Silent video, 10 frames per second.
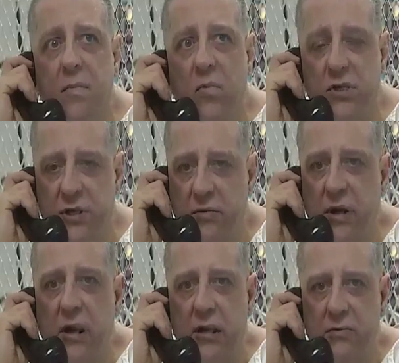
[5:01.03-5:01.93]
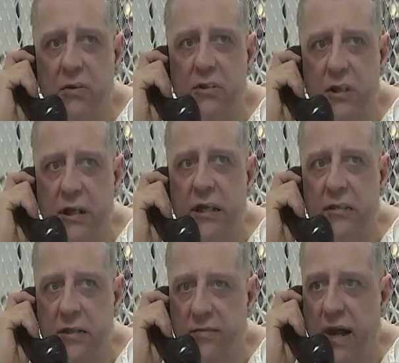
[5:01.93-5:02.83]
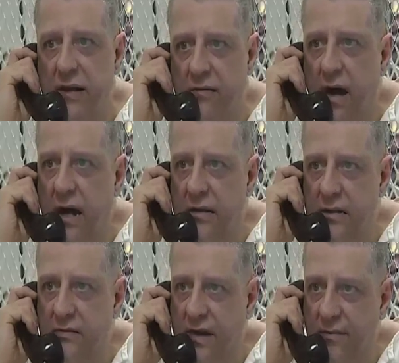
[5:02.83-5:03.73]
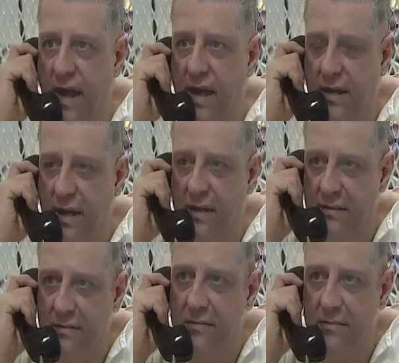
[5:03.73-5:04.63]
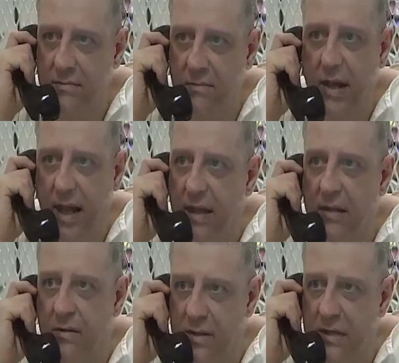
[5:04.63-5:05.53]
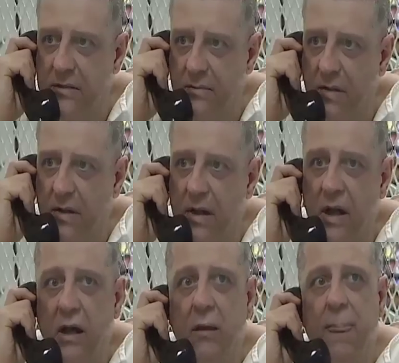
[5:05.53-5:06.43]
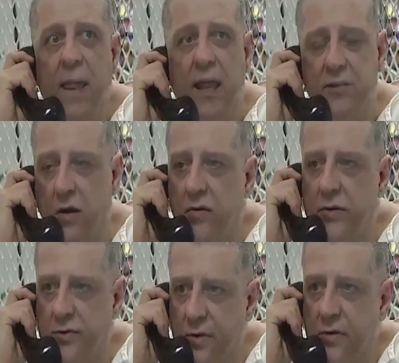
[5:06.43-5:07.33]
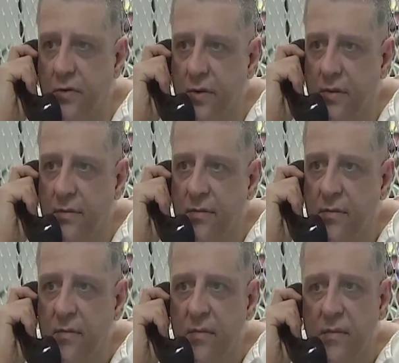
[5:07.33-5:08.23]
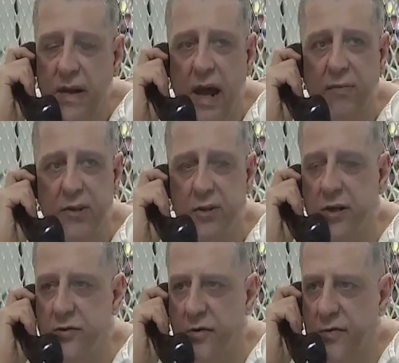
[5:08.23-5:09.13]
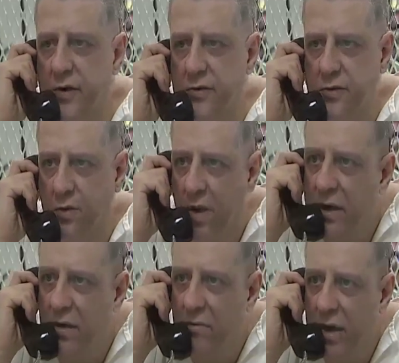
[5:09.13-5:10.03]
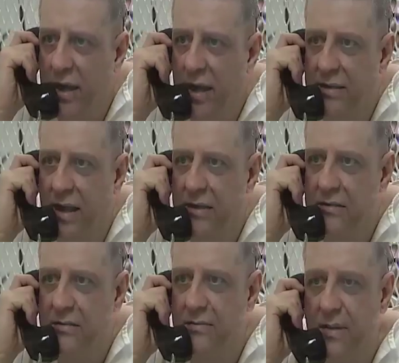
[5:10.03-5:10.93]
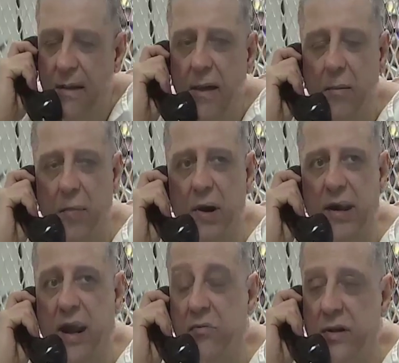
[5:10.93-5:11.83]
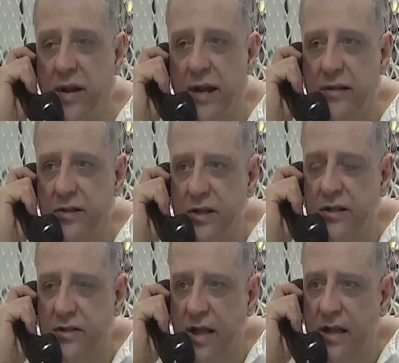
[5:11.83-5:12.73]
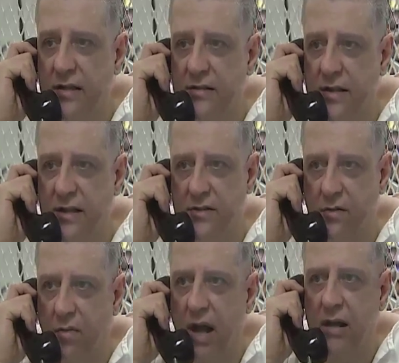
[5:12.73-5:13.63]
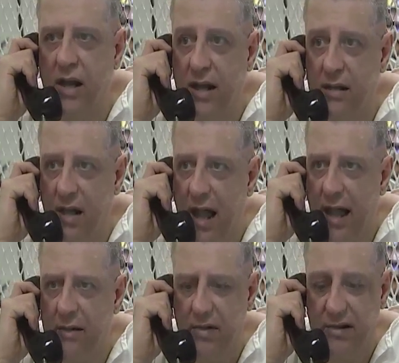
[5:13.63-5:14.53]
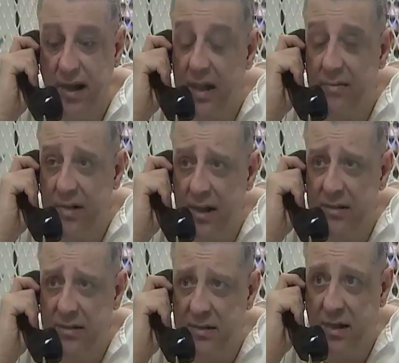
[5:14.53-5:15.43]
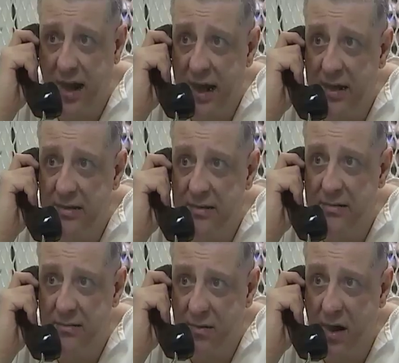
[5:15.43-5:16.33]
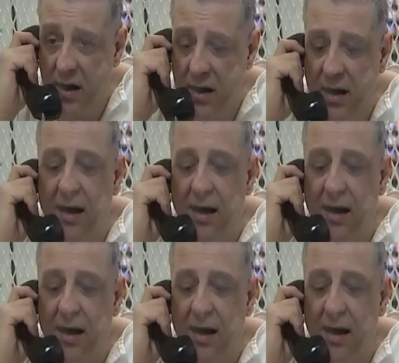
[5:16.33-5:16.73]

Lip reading: when she realized what she did, she made it right. She went back and recanted her testimony and told the truth. Now, the judge refused to credit her recantation, but everything that she says is directly in line with the evidence in the case, okay?